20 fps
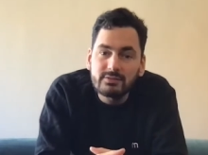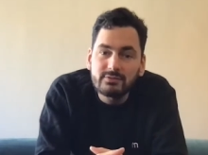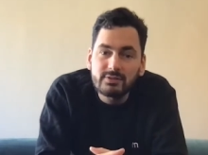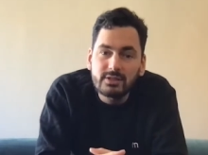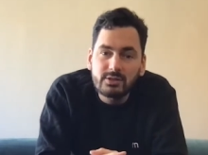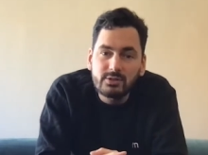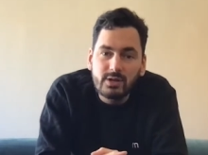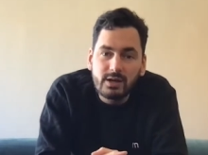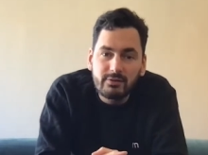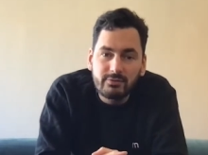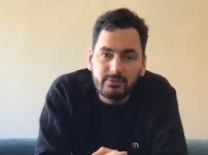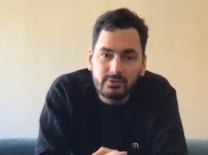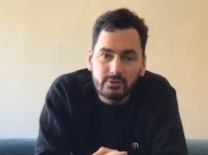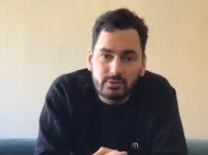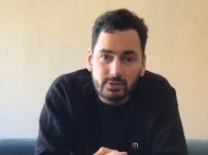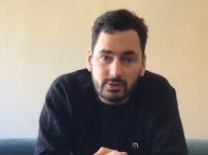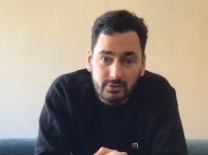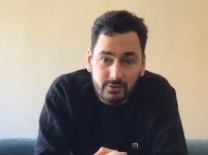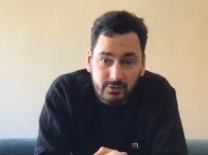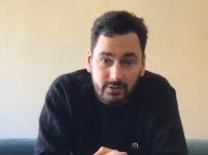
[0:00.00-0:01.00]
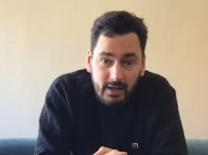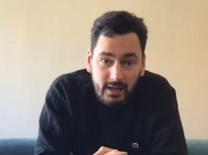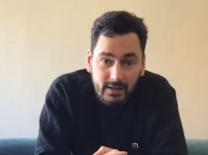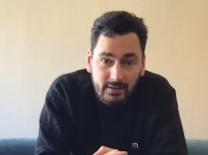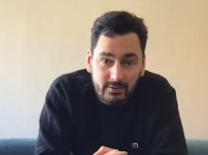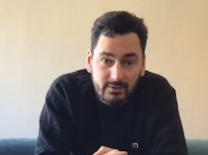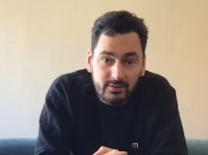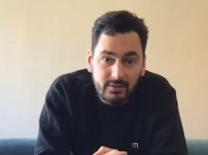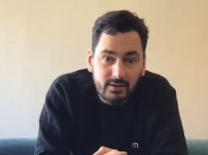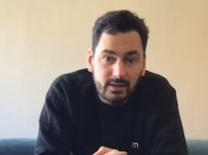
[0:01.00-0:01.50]
that you have to
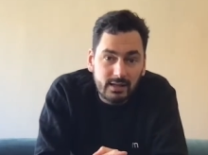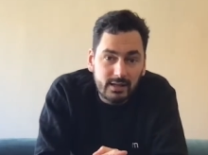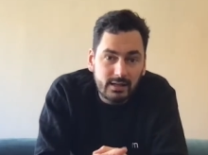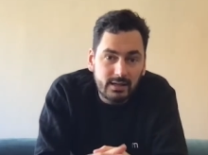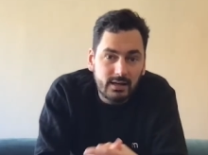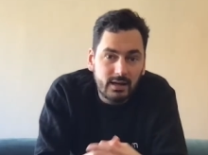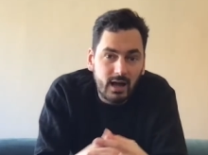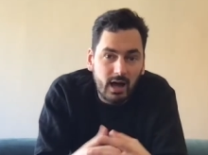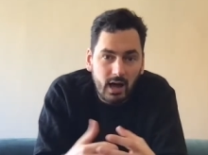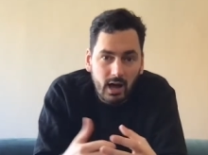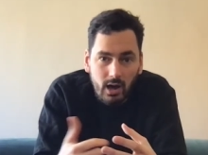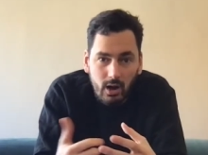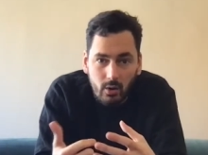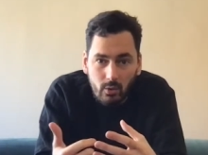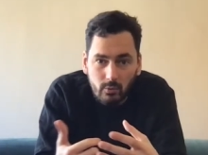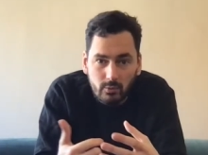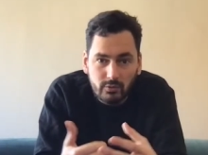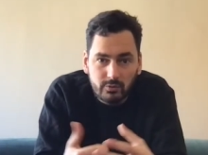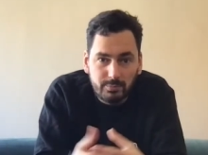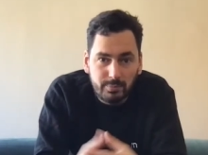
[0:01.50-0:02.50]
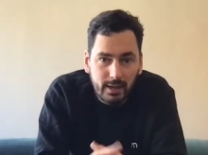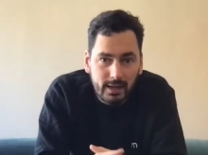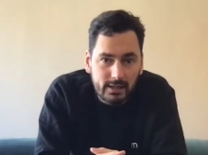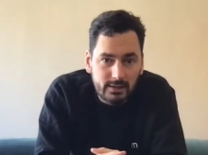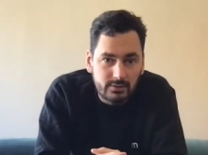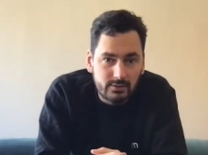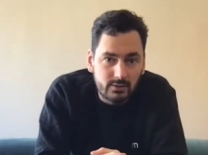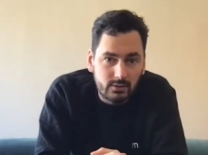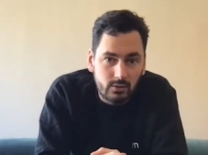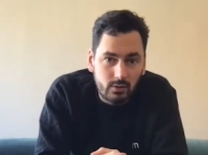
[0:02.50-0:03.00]
understand in how
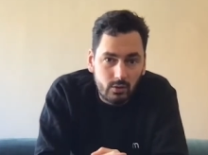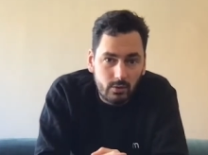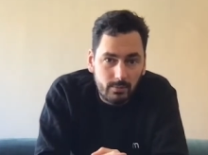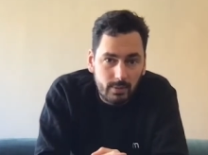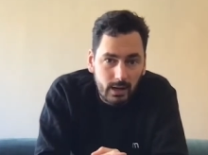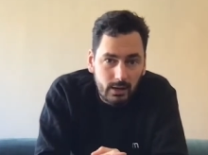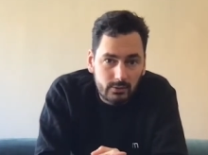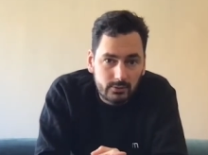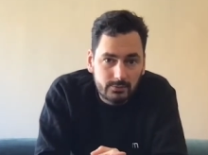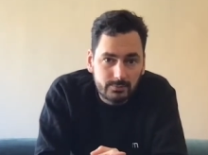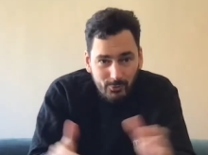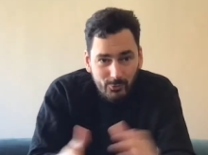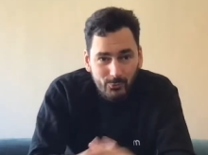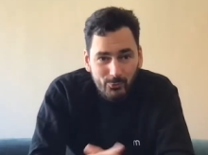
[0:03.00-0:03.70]
SPACs go about.